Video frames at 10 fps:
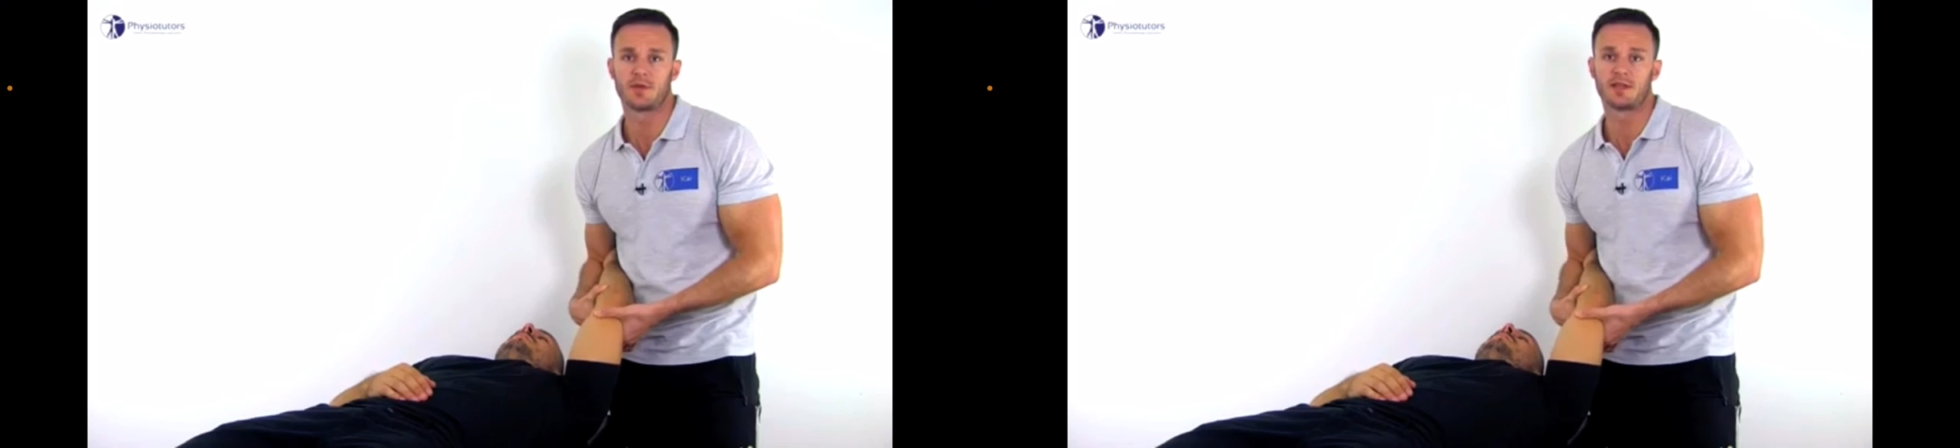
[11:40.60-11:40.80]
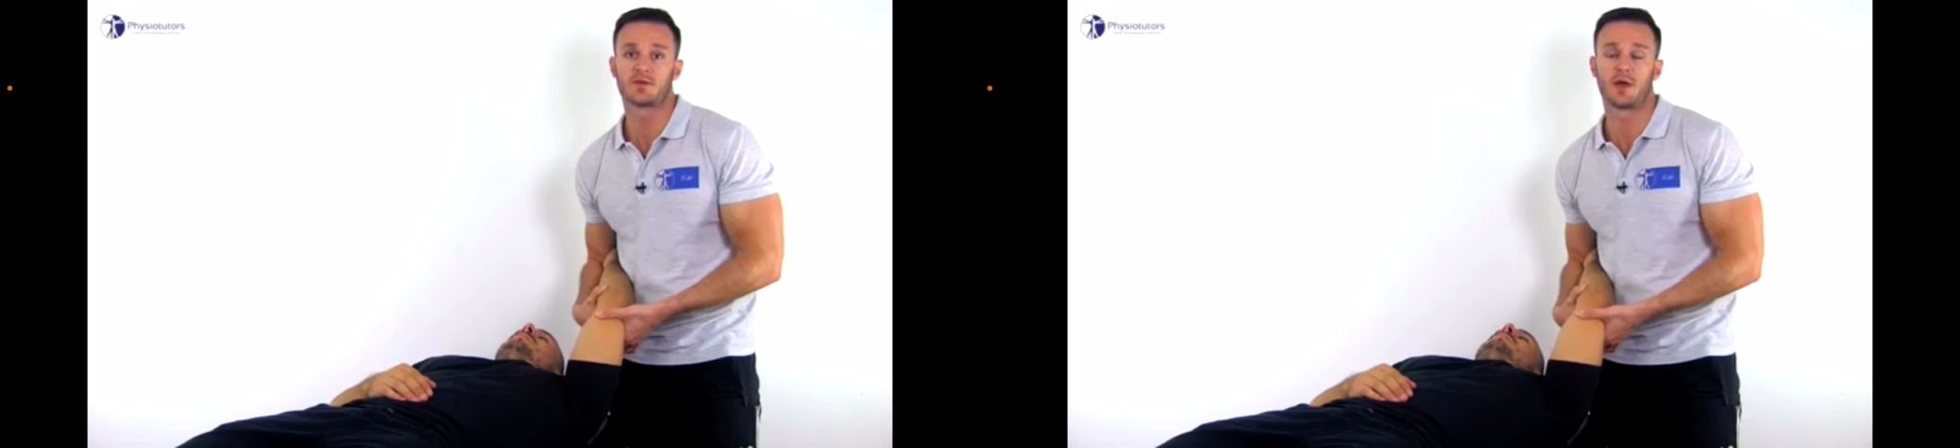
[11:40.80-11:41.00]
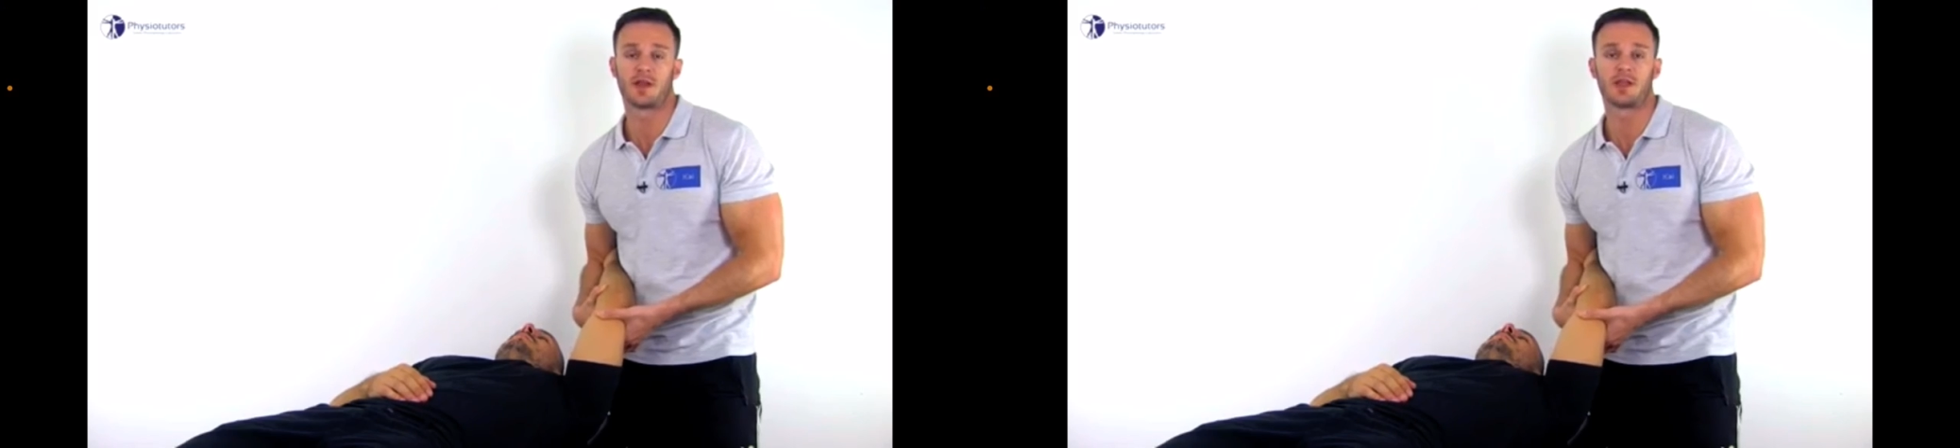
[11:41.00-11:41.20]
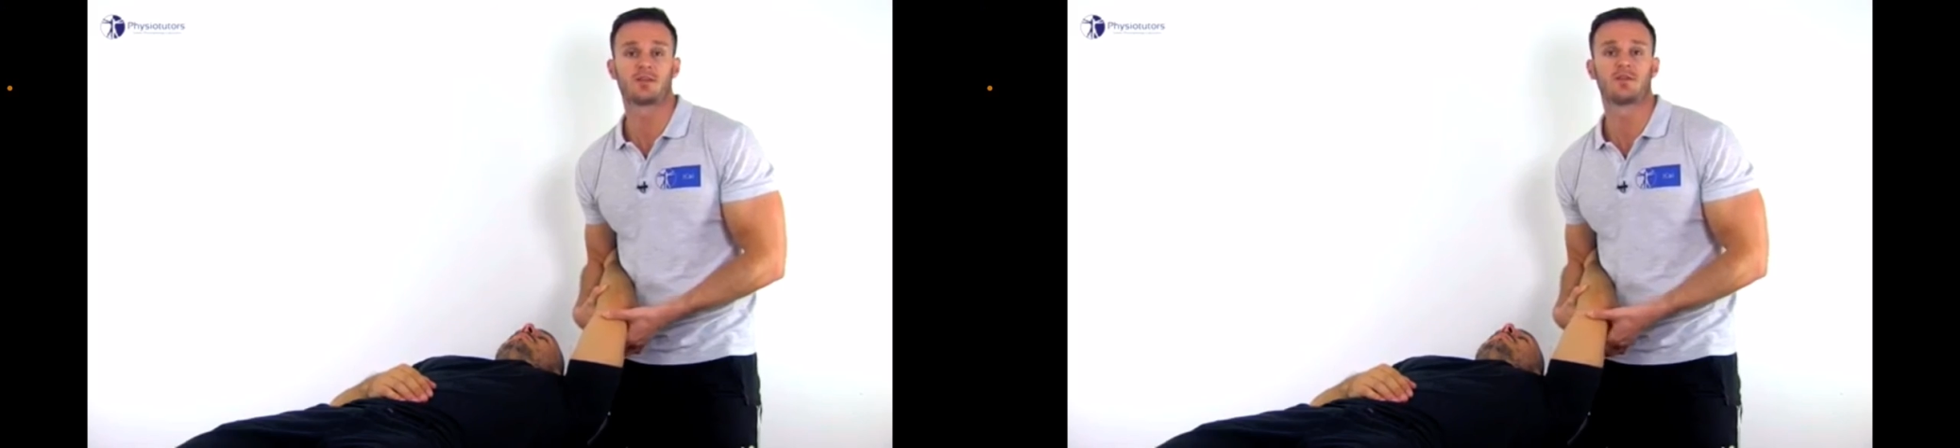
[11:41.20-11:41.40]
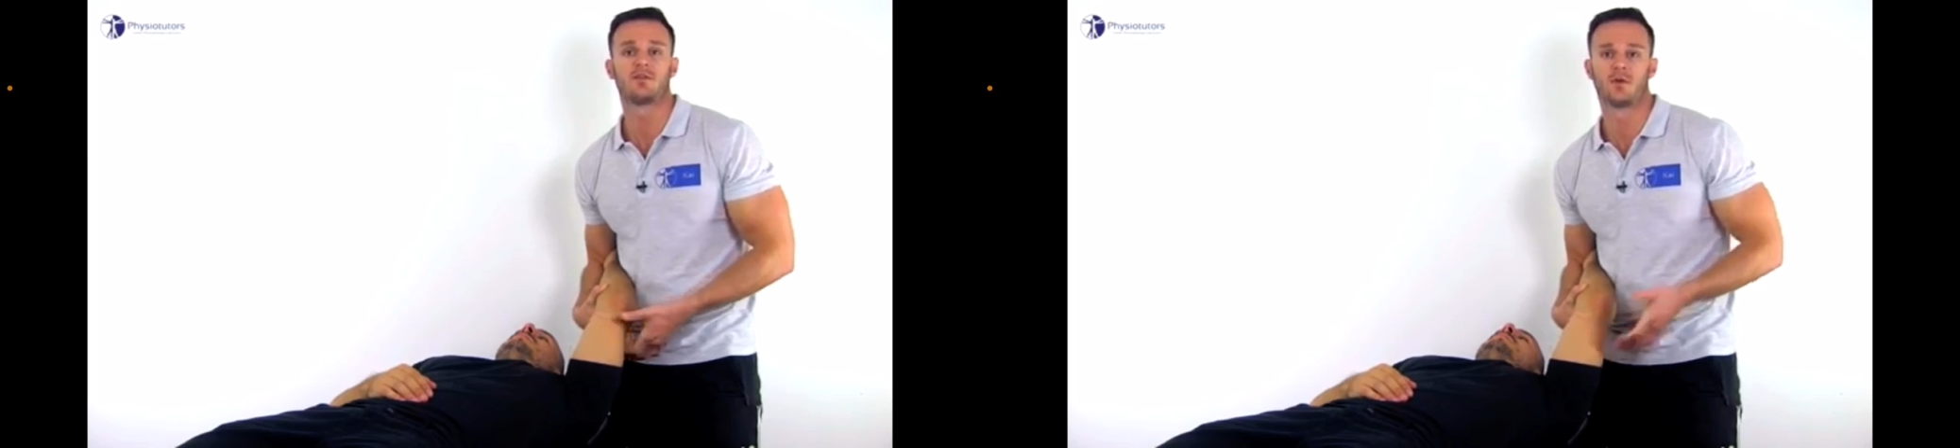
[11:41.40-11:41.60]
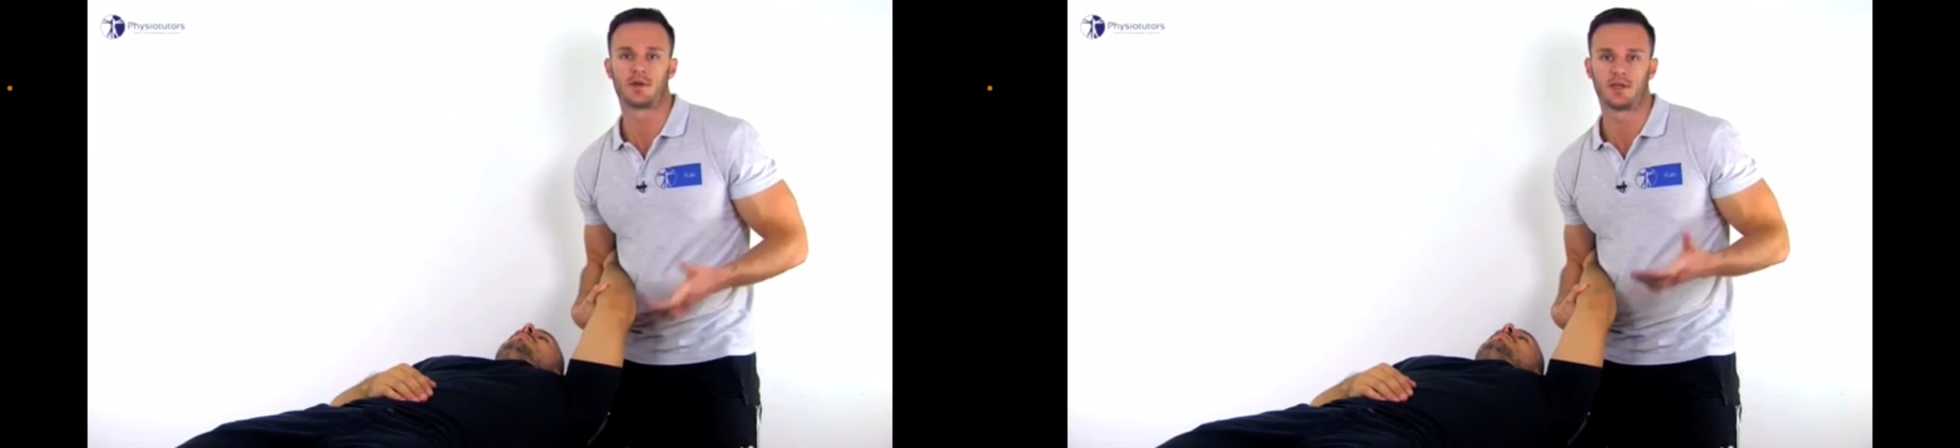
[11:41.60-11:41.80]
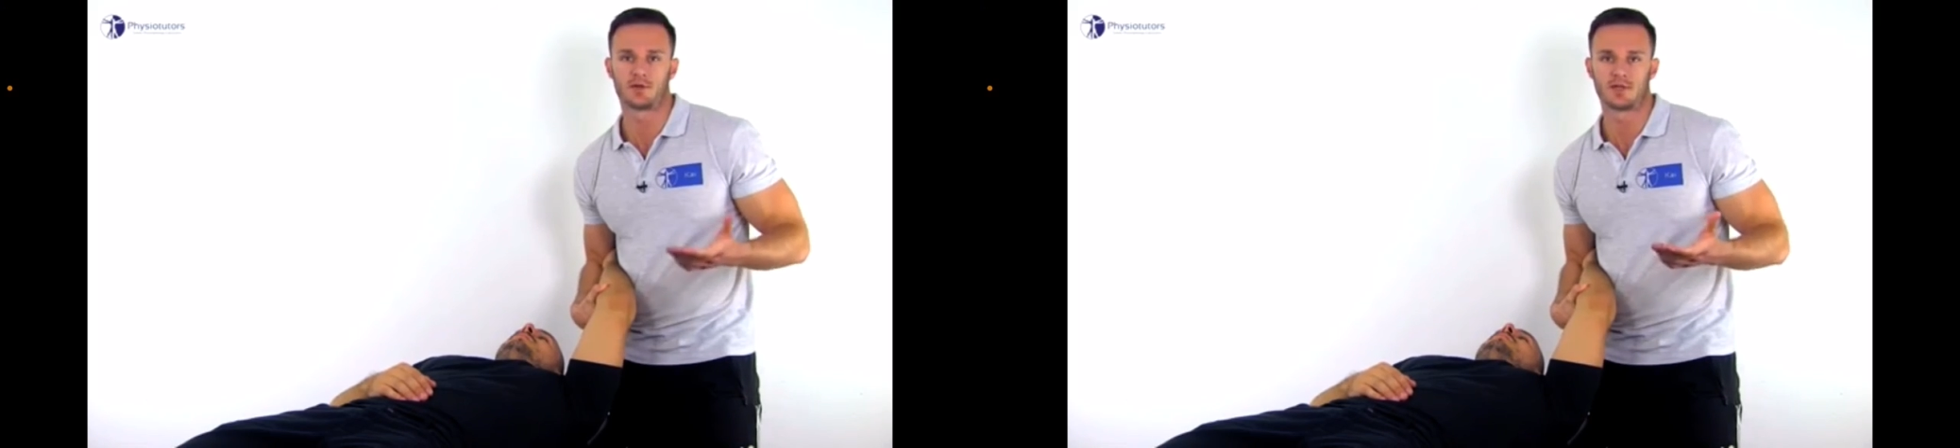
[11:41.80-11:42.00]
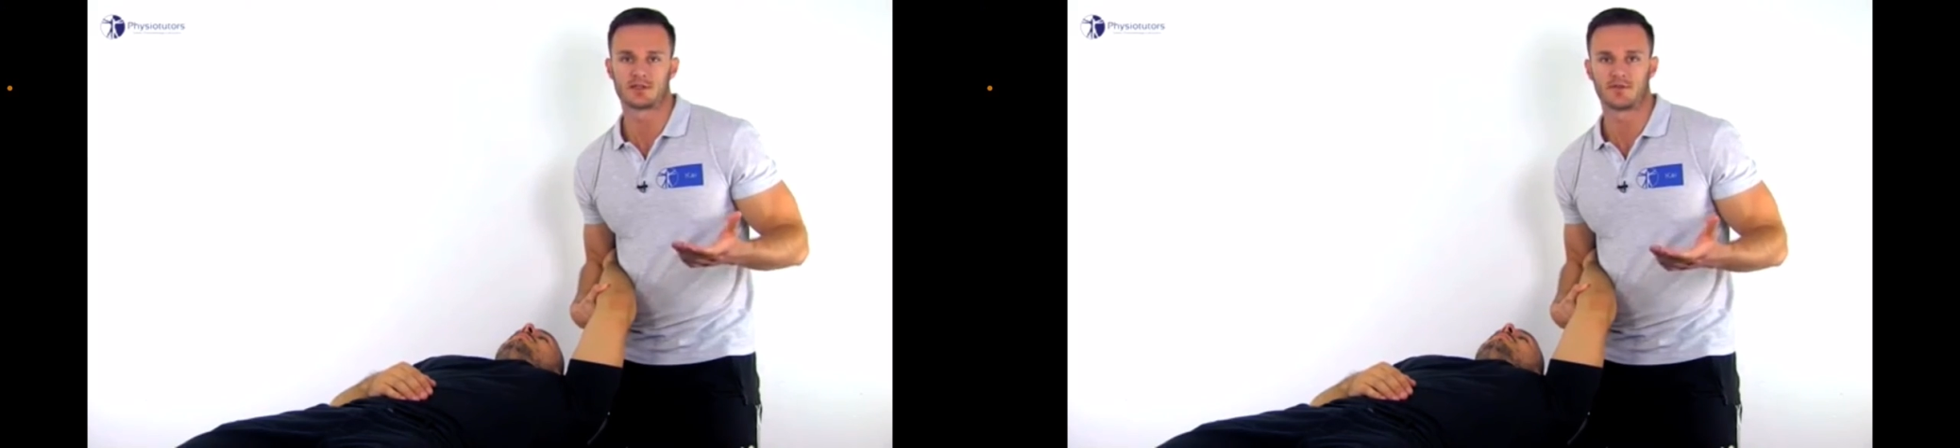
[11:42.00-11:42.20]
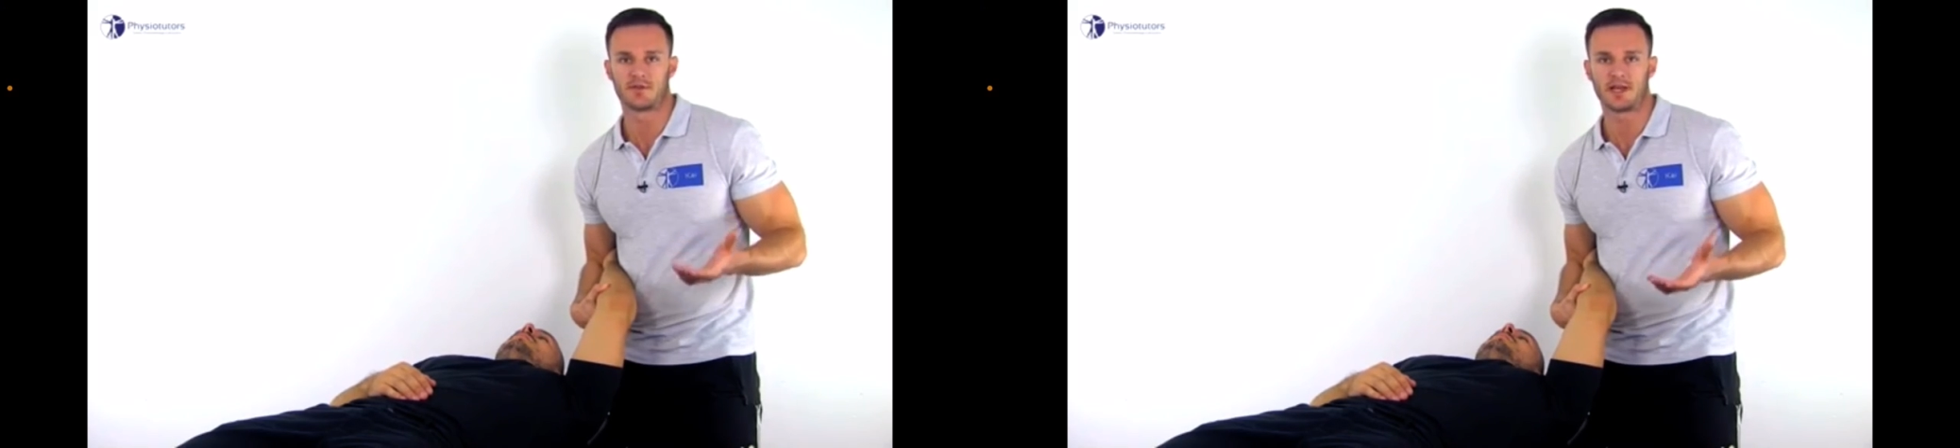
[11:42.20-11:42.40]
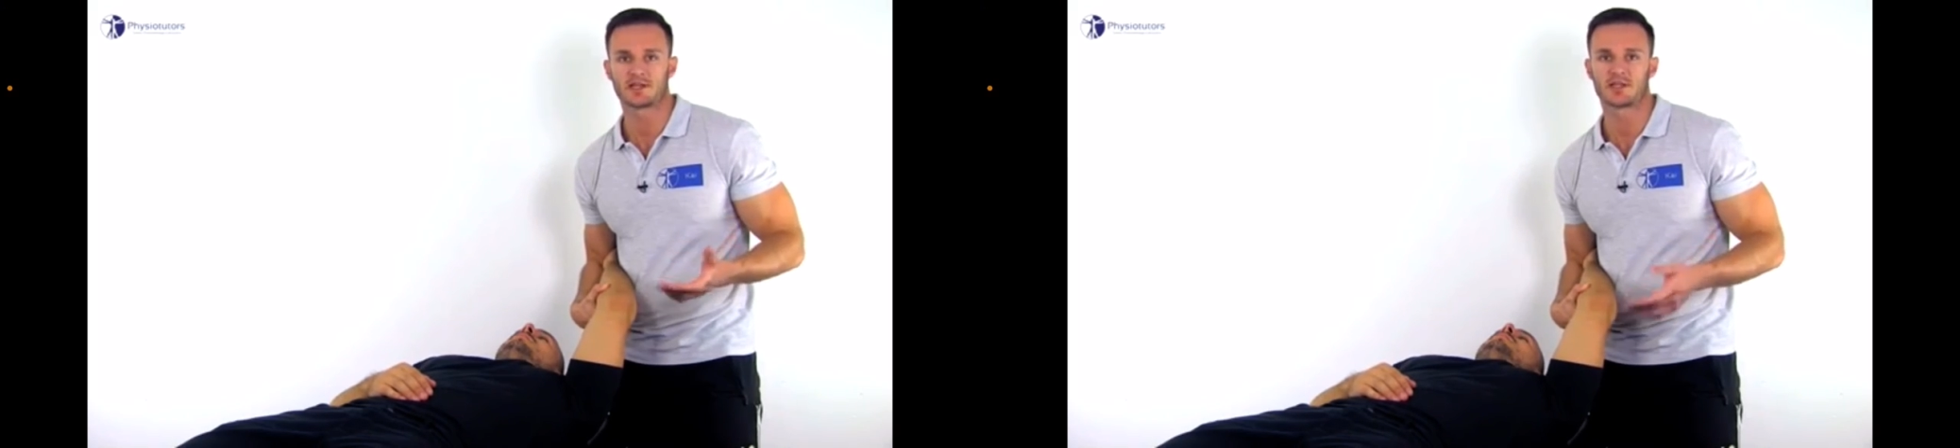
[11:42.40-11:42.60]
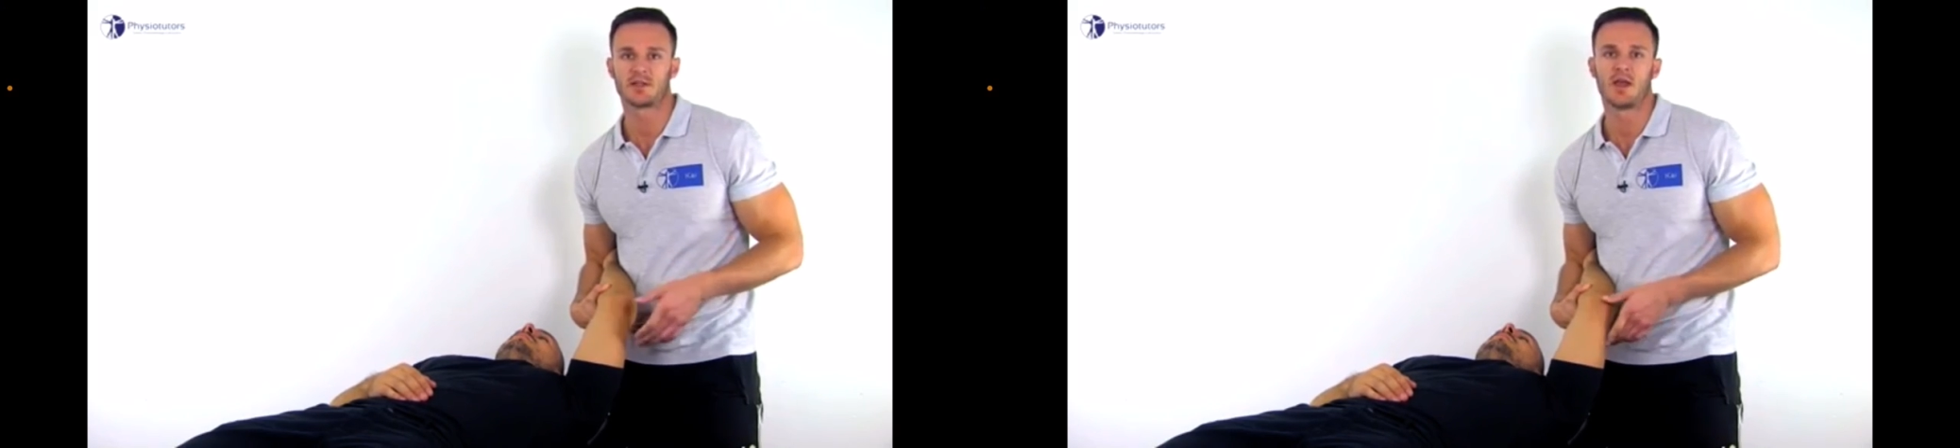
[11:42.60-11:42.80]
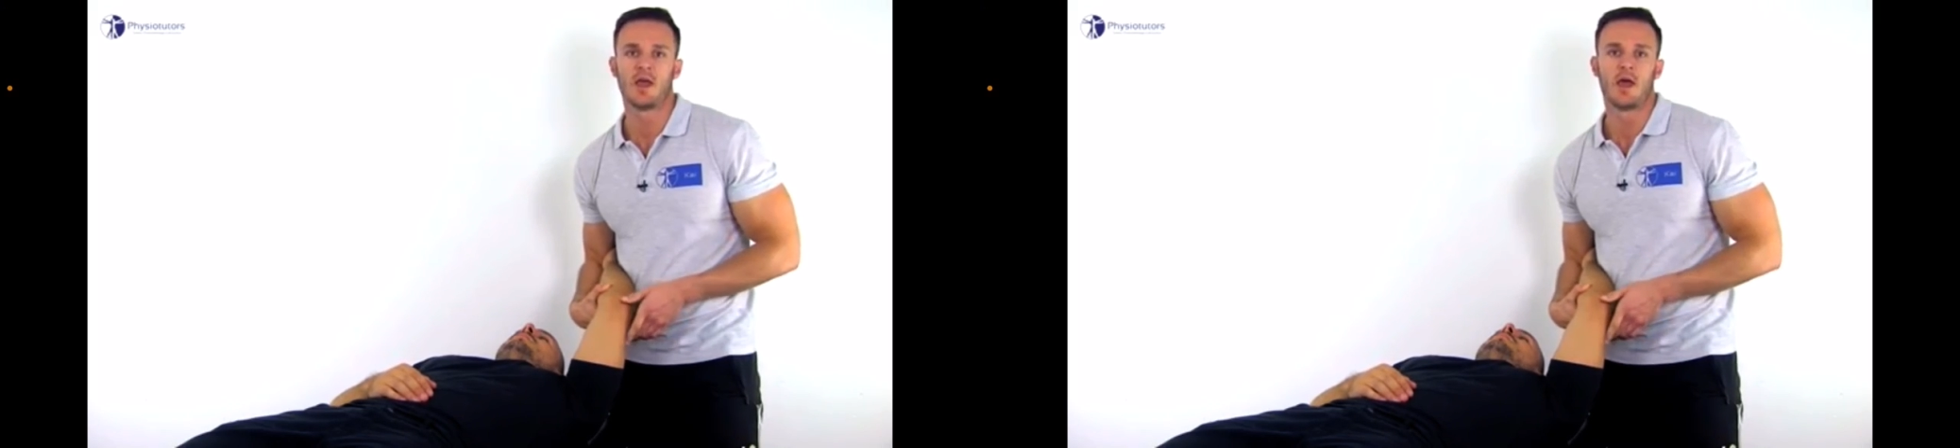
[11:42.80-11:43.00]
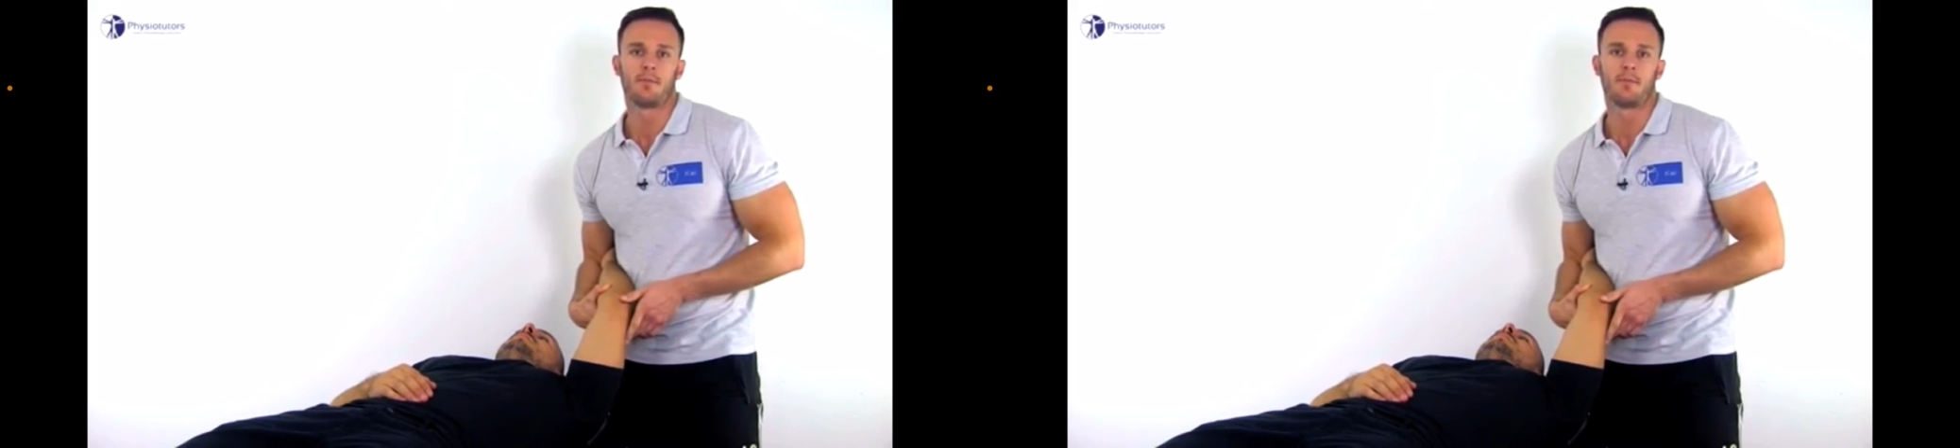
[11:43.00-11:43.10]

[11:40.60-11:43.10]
20 to 40 degrees of flexion,